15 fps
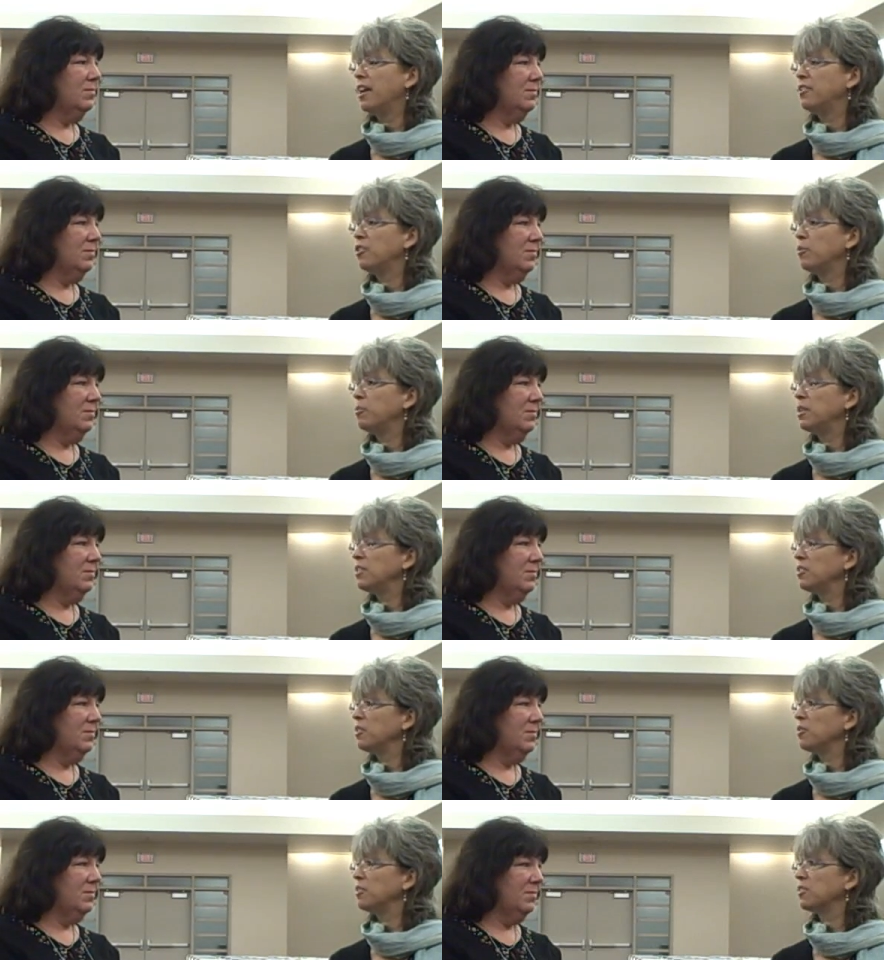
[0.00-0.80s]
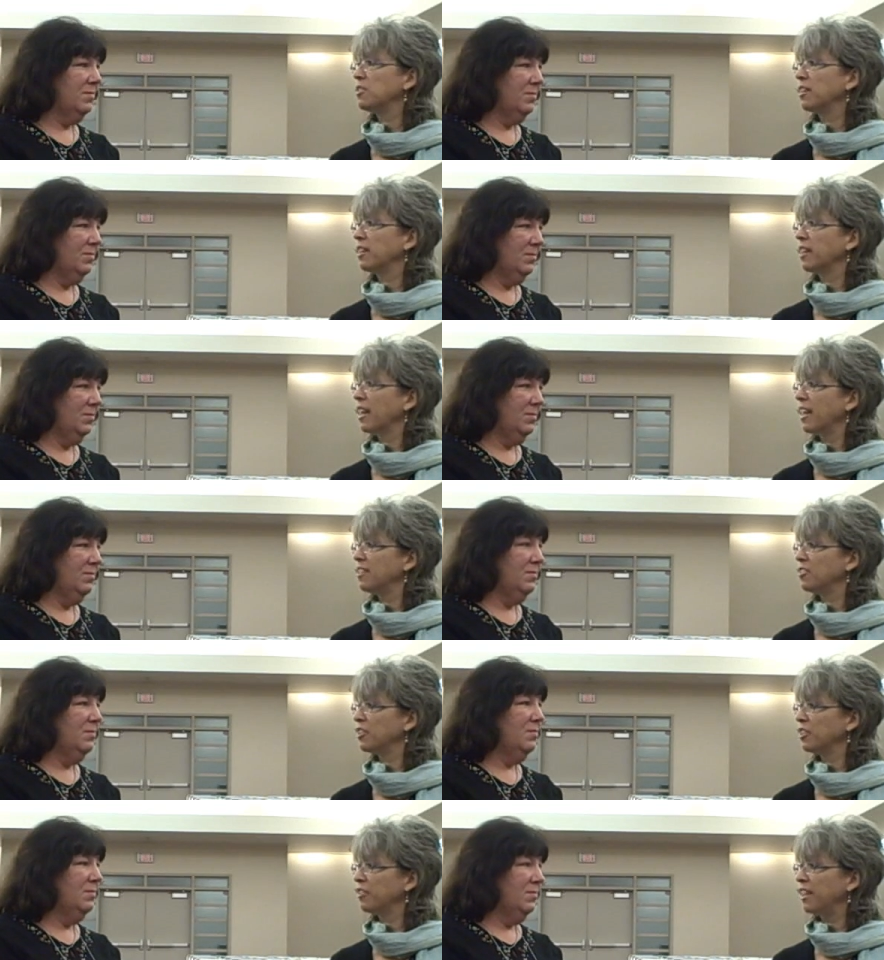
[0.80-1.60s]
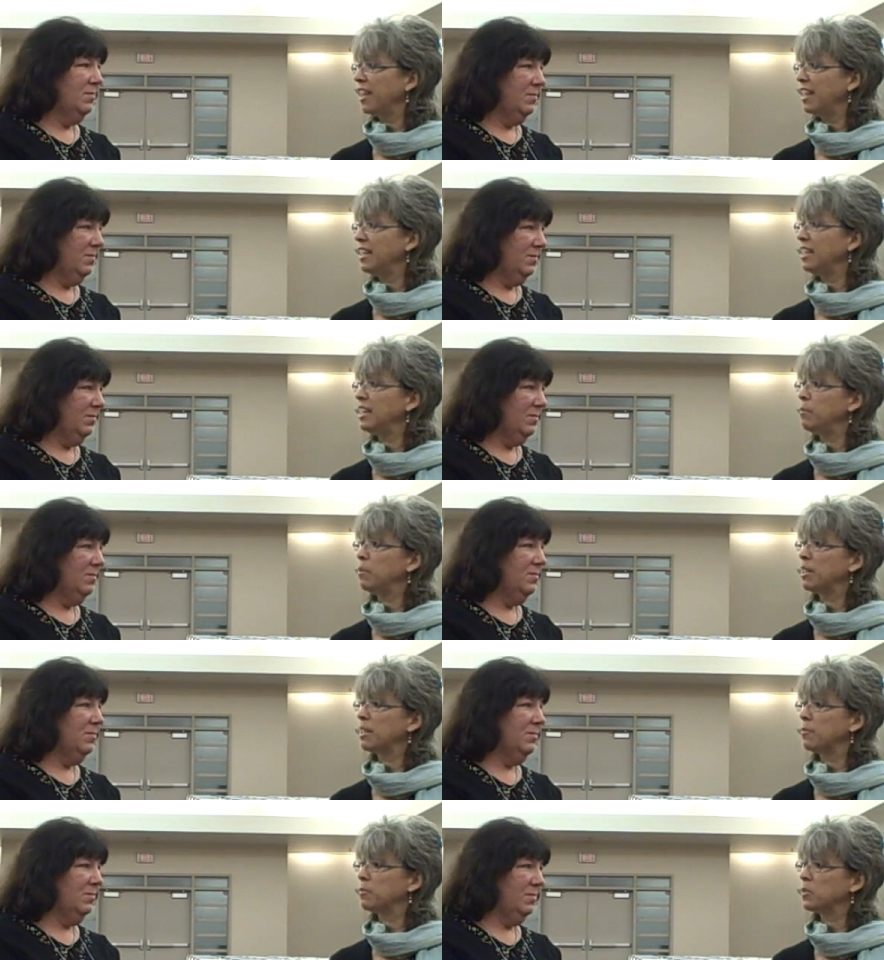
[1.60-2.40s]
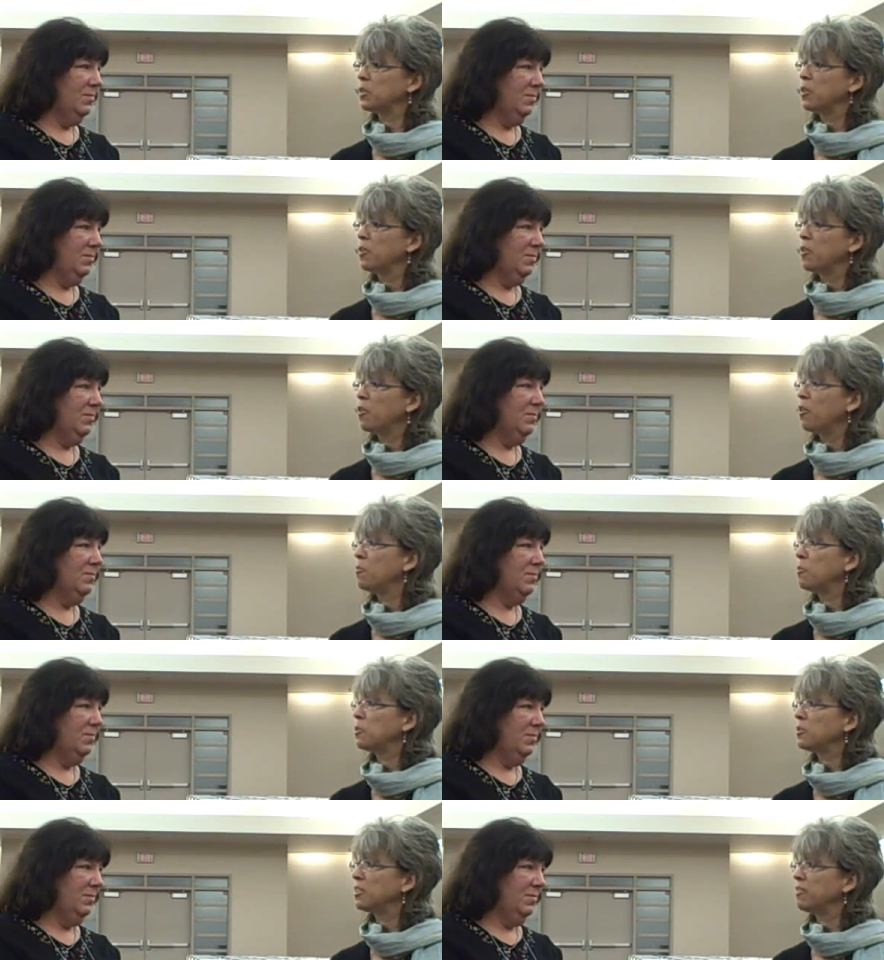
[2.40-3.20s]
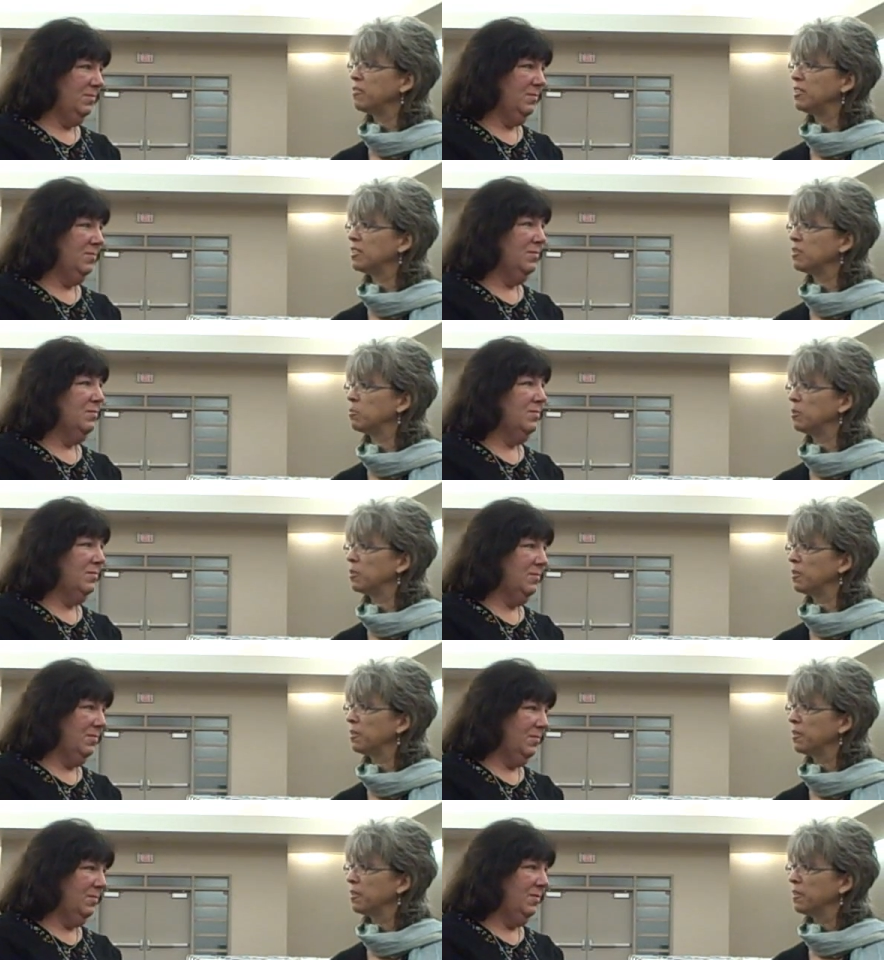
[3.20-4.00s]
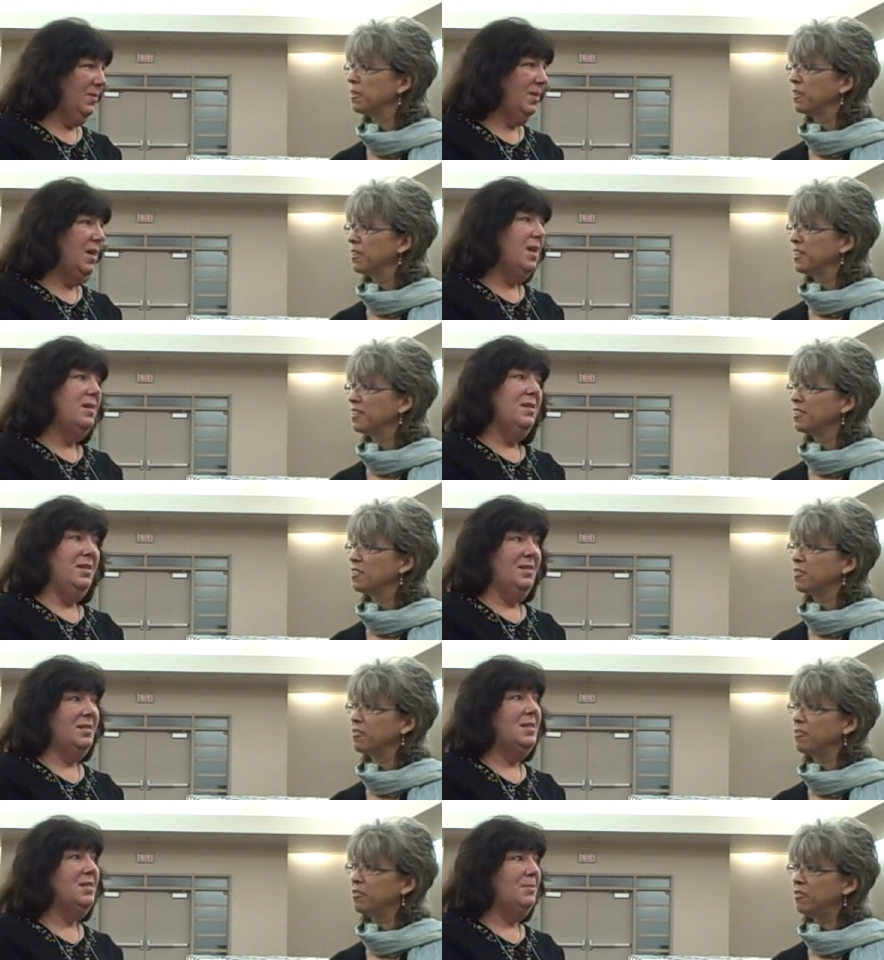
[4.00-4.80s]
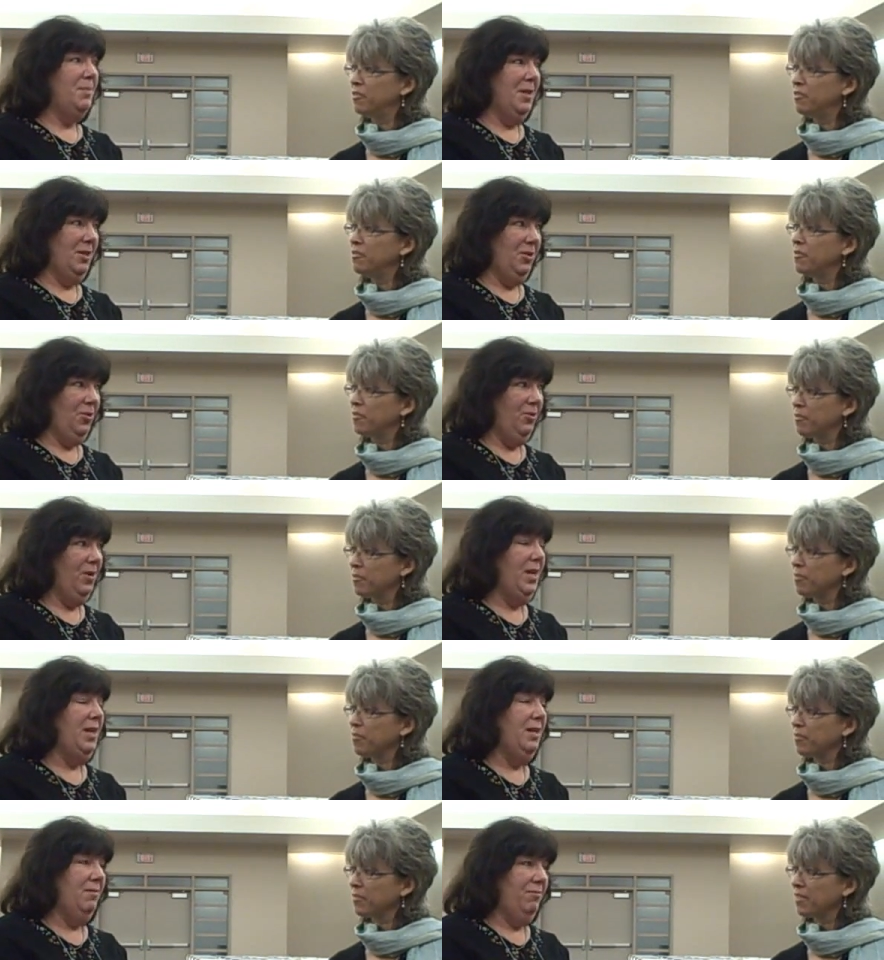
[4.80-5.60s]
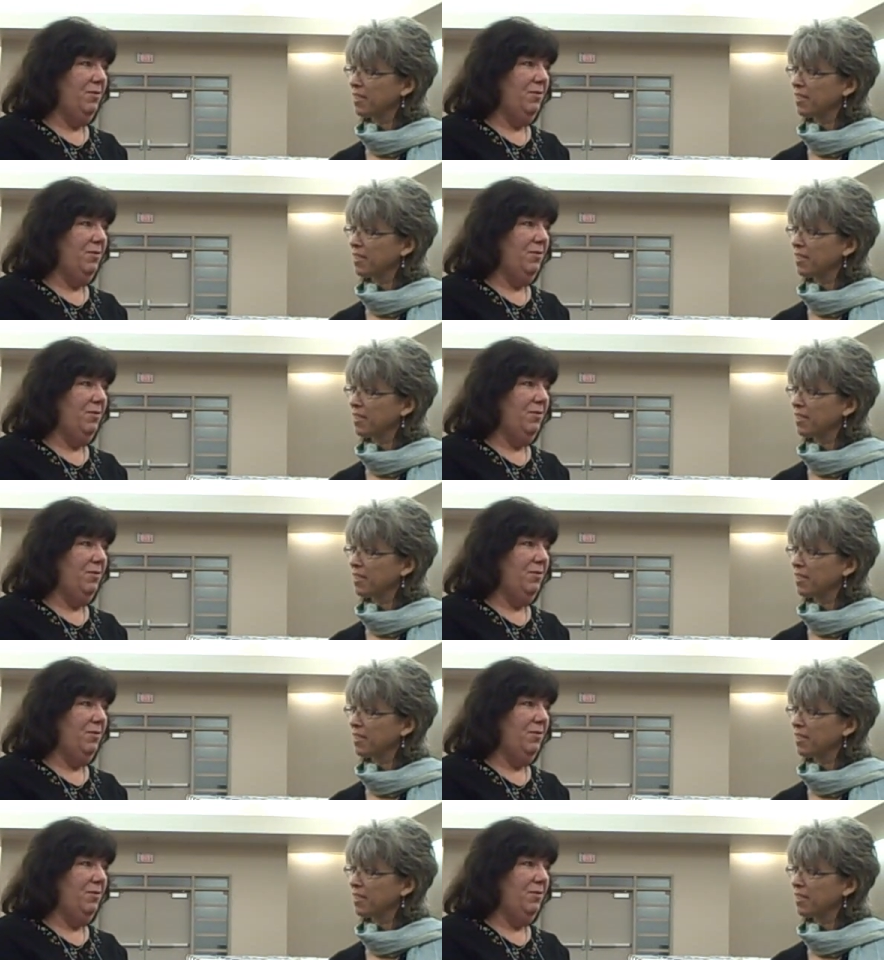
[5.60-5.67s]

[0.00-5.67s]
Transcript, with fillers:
Speaker 1: and nobody's noticing, and so your ADD becomes almost invisible. This has been great